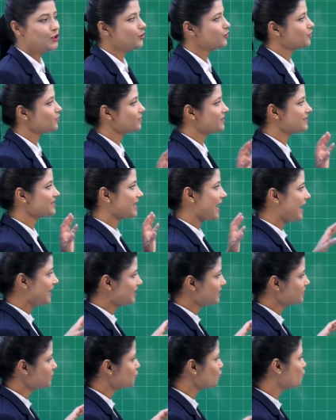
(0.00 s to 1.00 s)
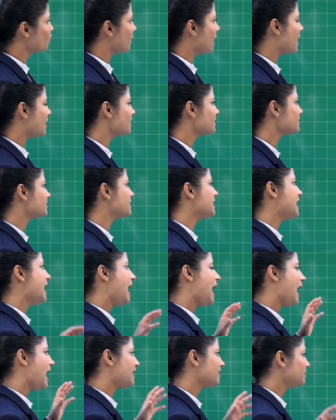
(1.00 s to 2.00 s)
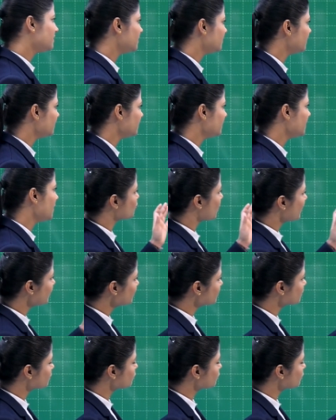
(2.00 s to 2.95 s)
So this carries two marks, and here in the choice